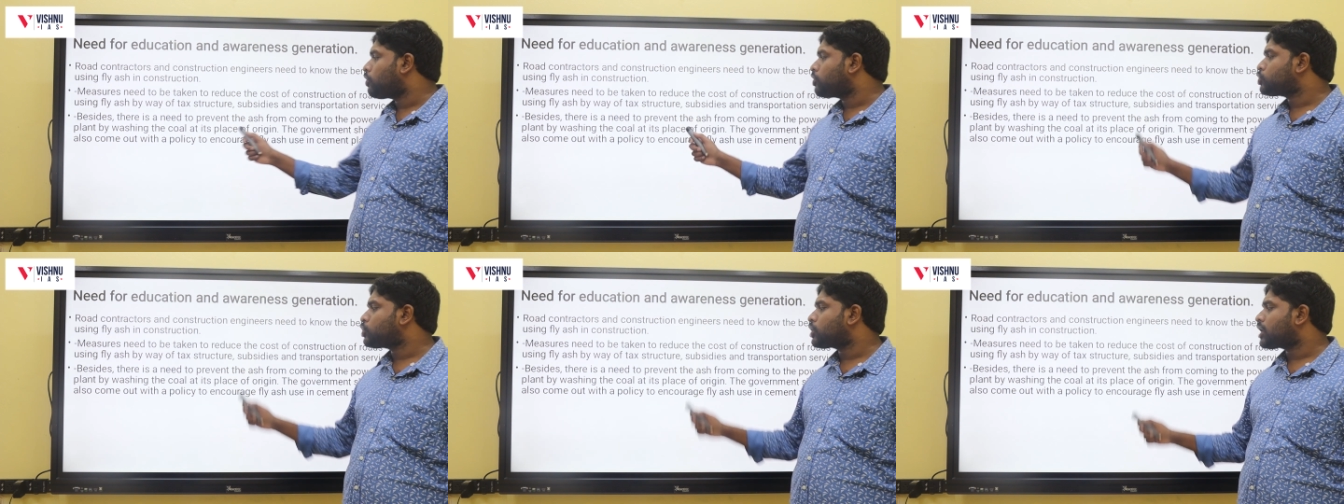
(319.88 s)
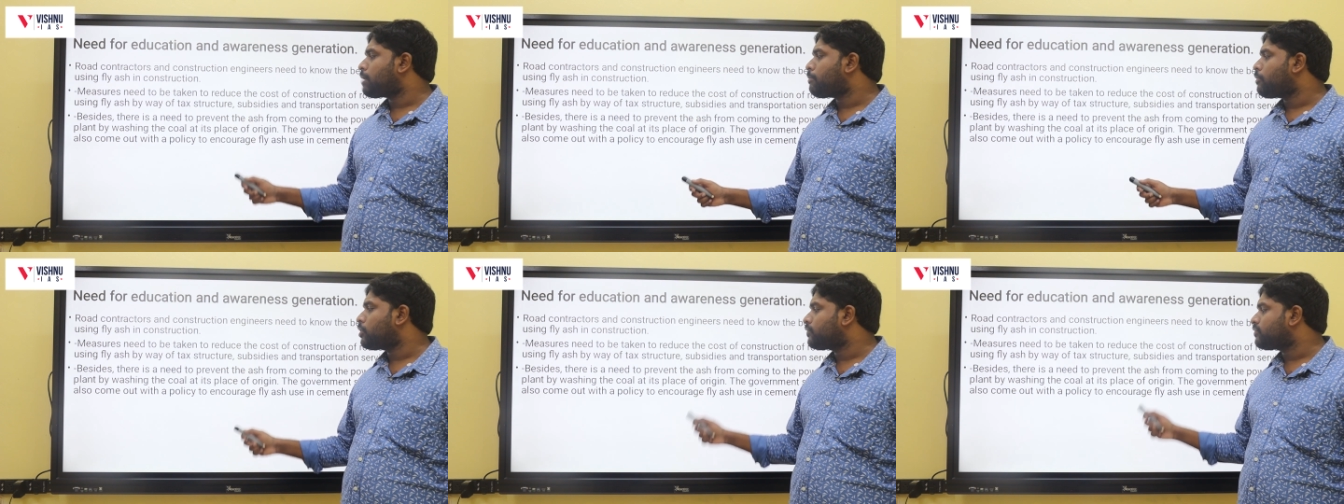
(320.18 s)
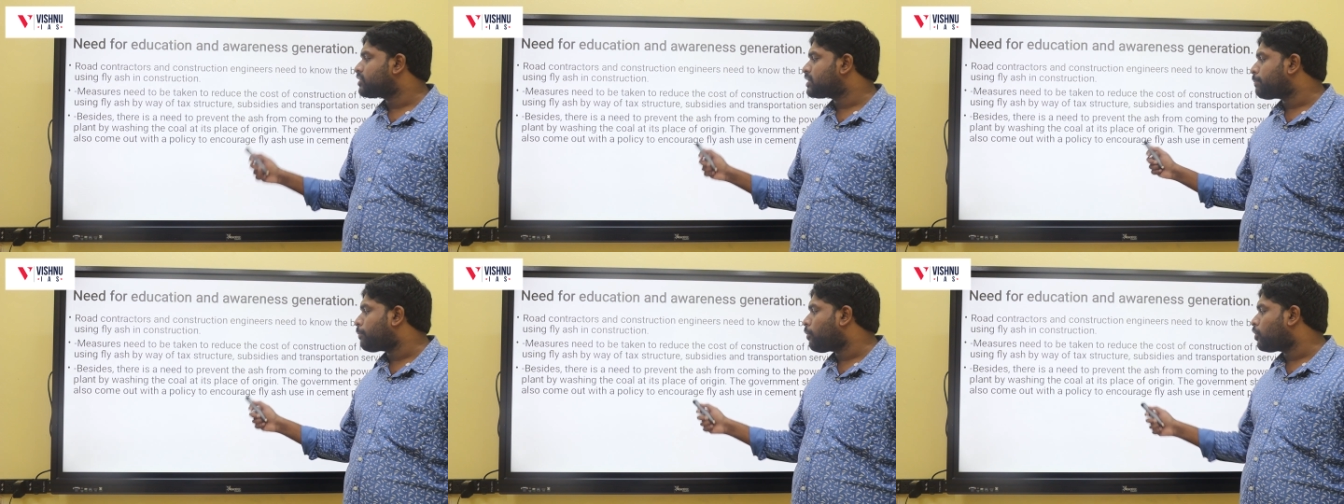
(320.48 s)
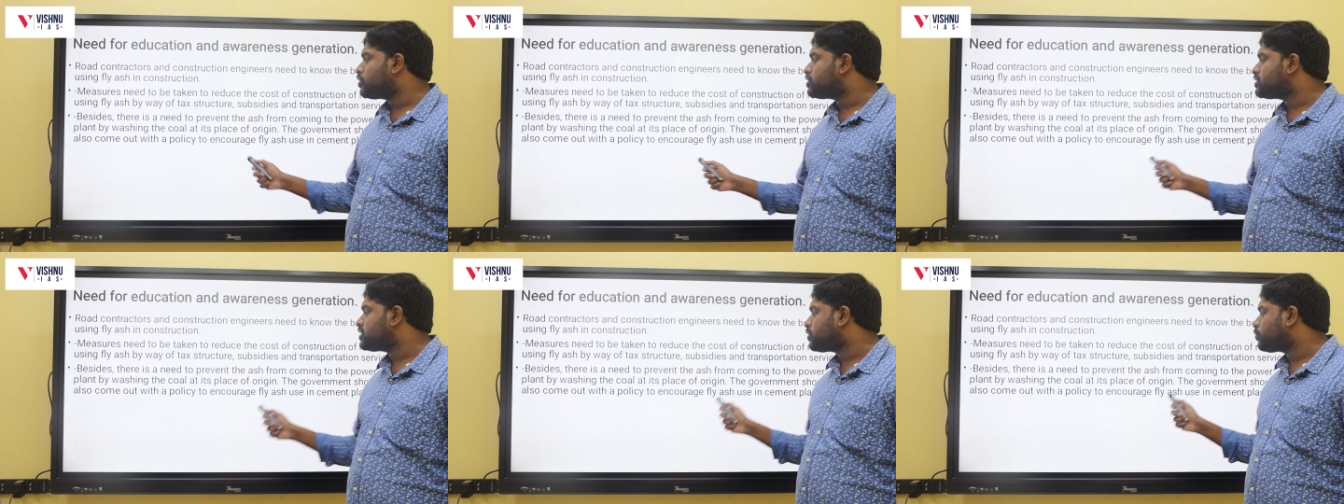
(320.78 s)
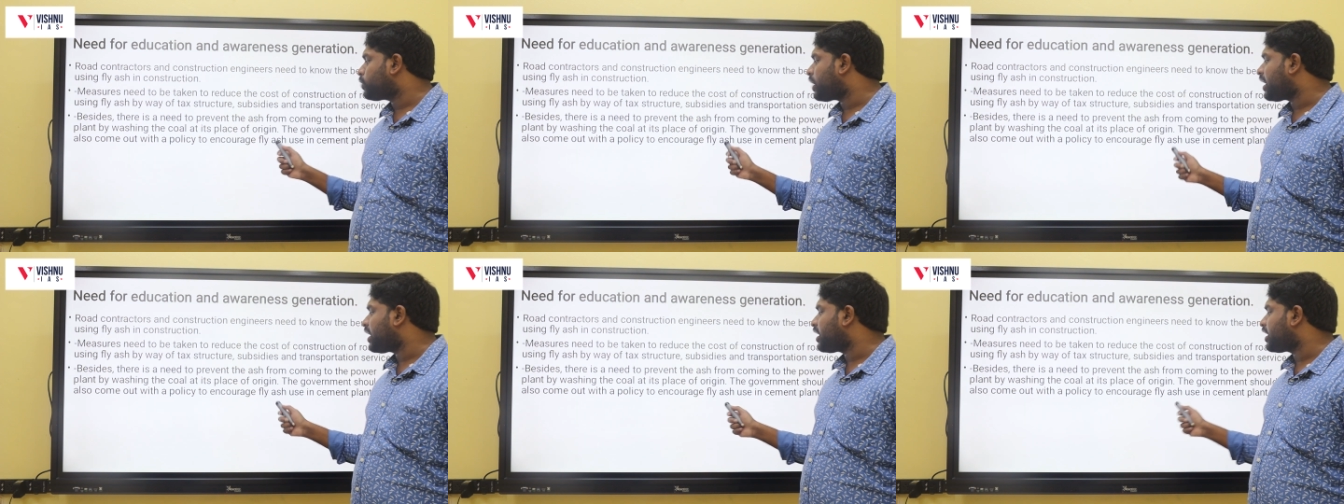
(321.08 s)
should also come out with a
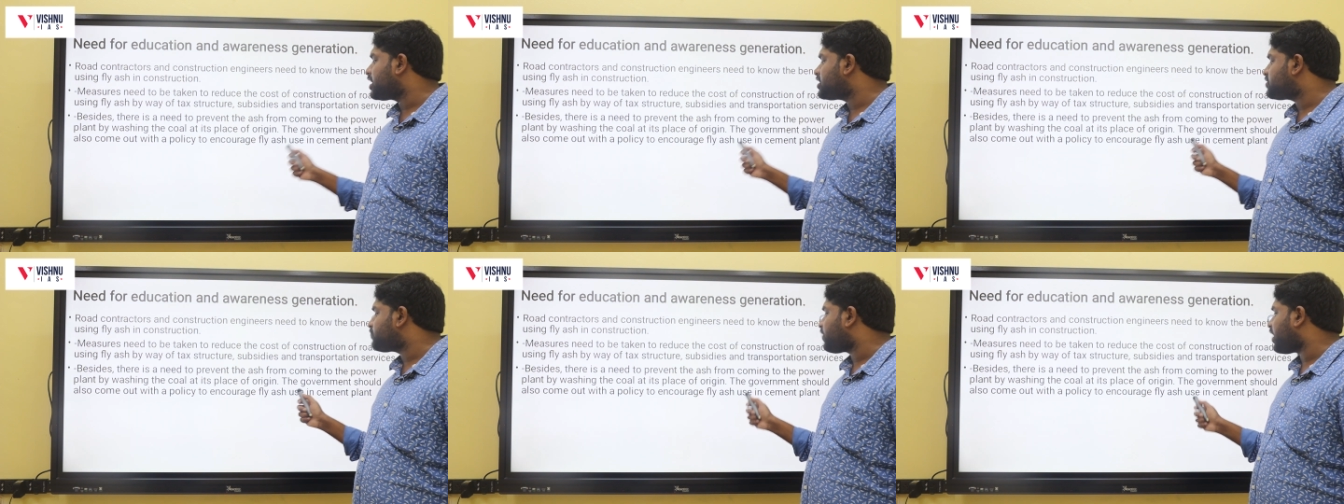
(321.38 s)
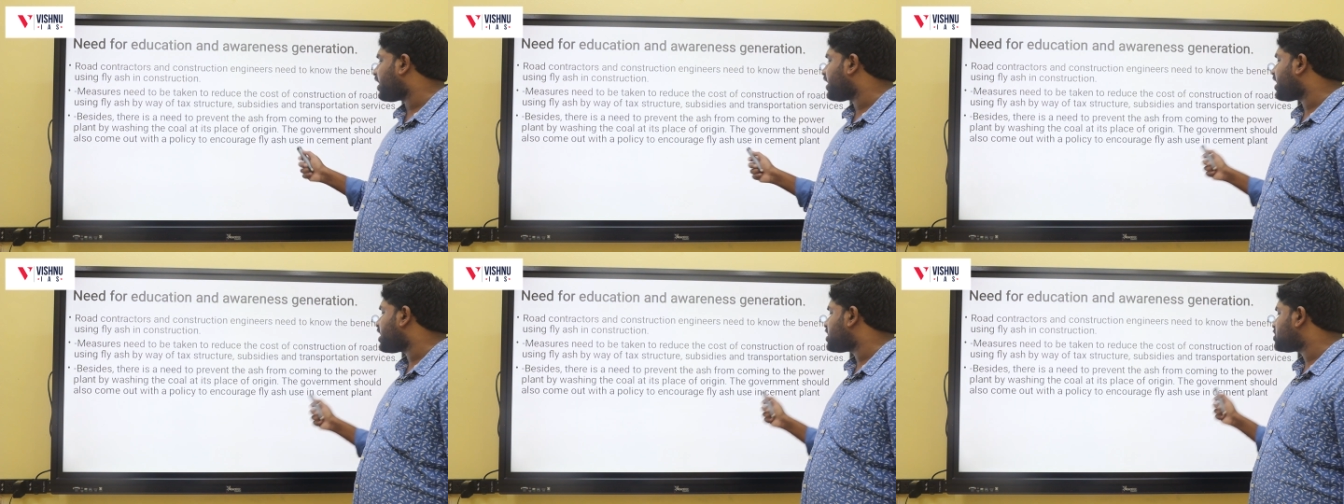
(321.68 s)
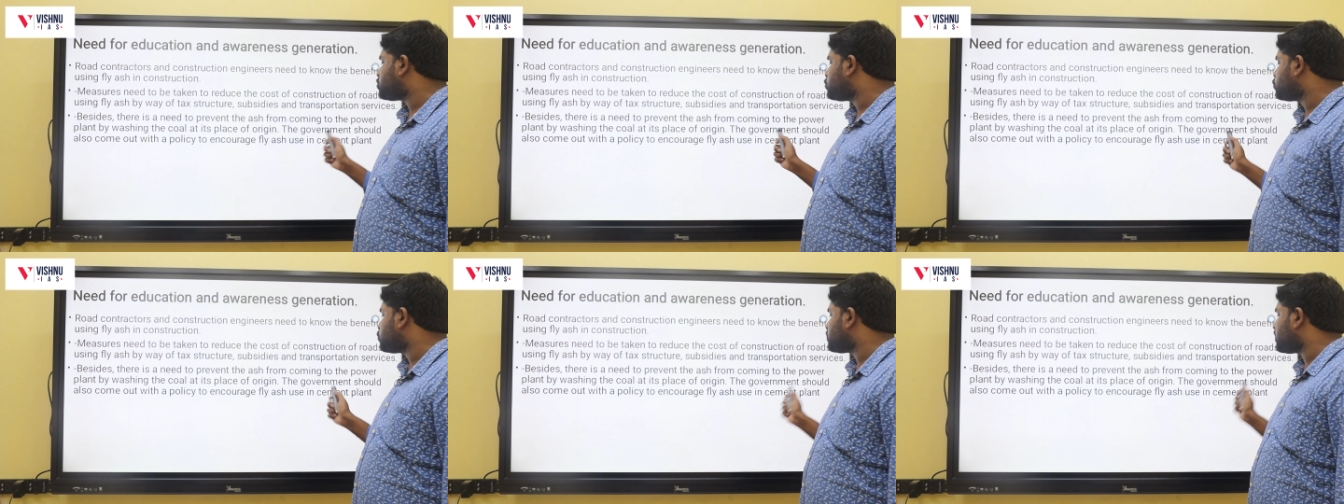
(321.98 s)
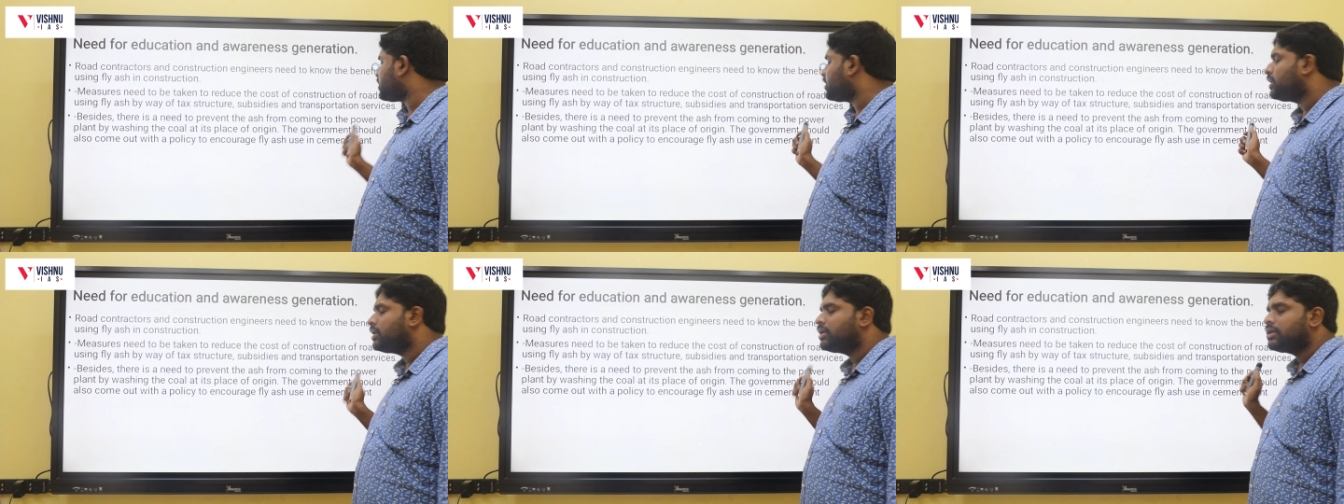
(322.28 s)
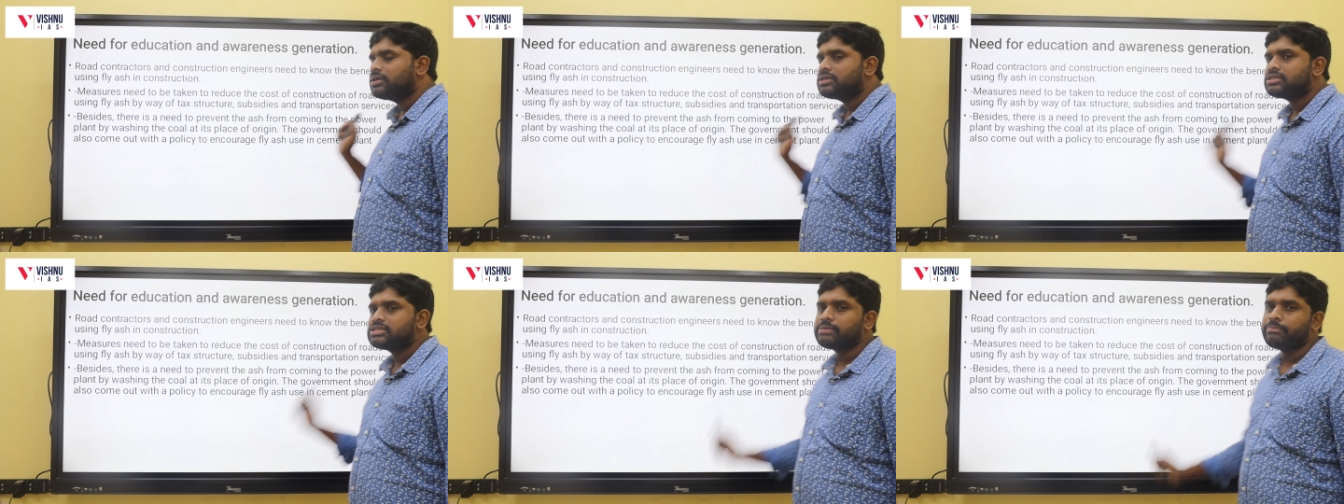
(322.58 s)
policy to encourage fly ash use in
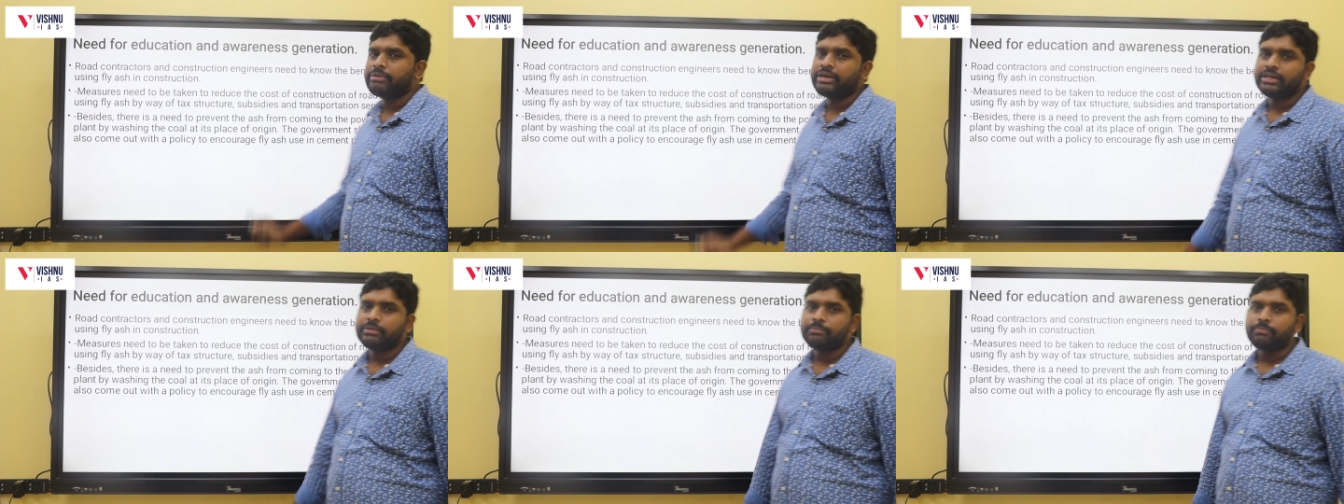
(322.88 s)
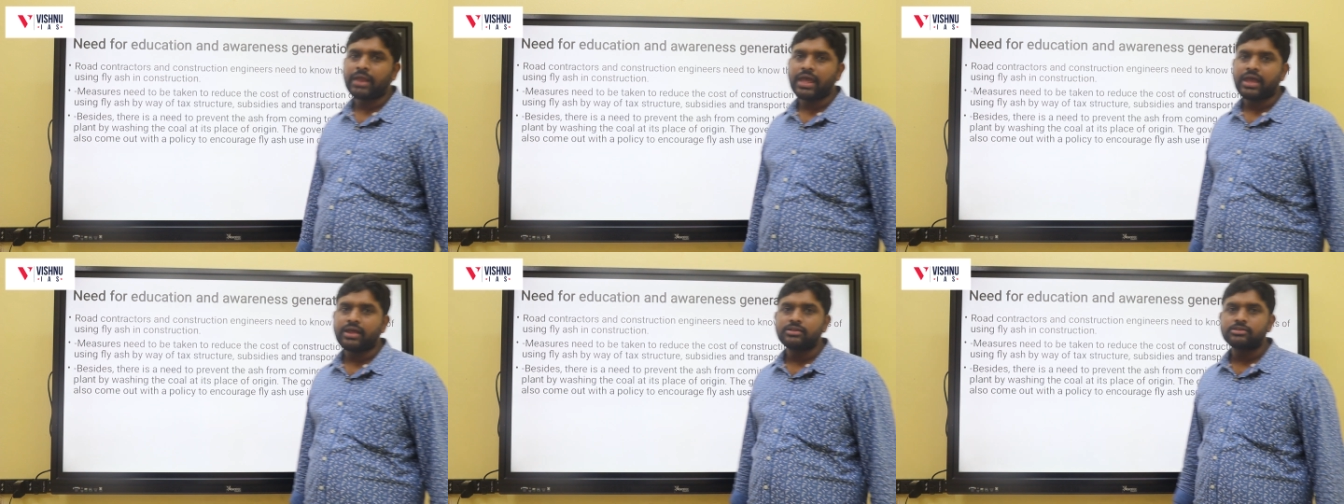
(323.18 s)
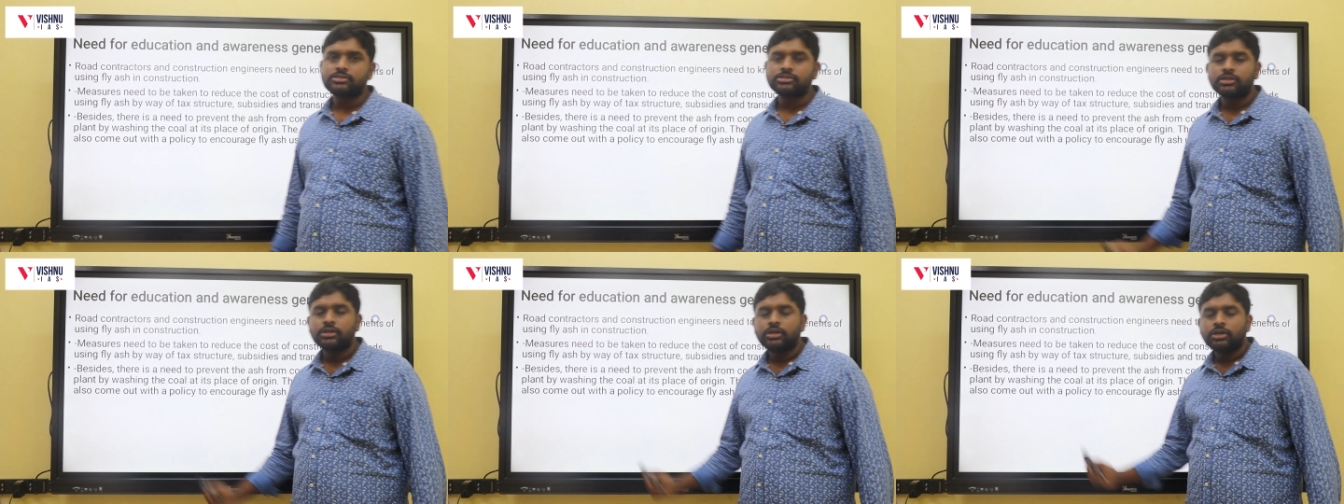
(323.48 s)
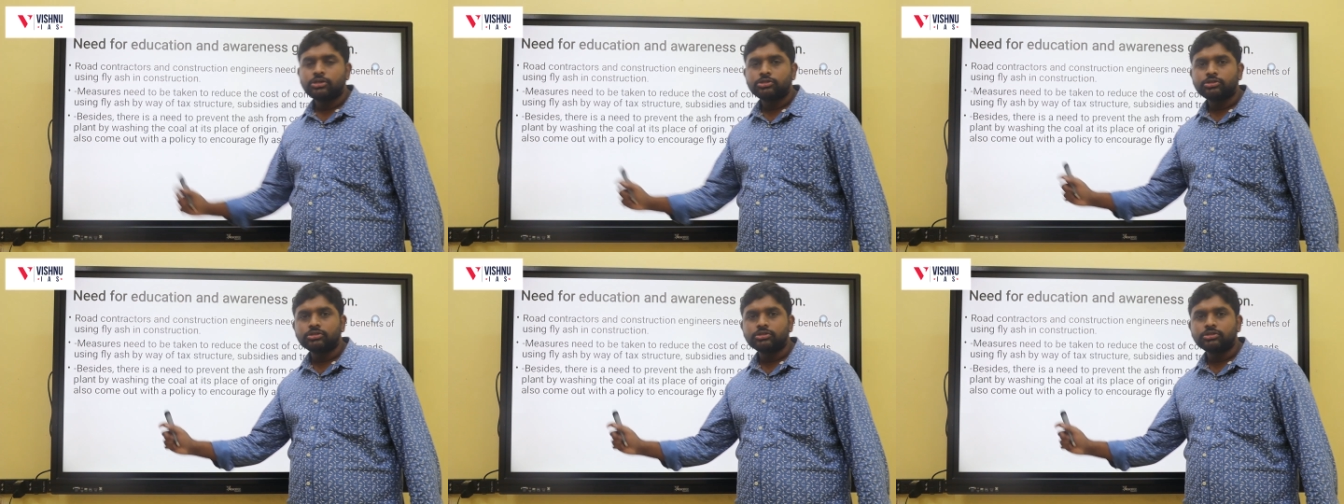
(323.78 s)
cement plants.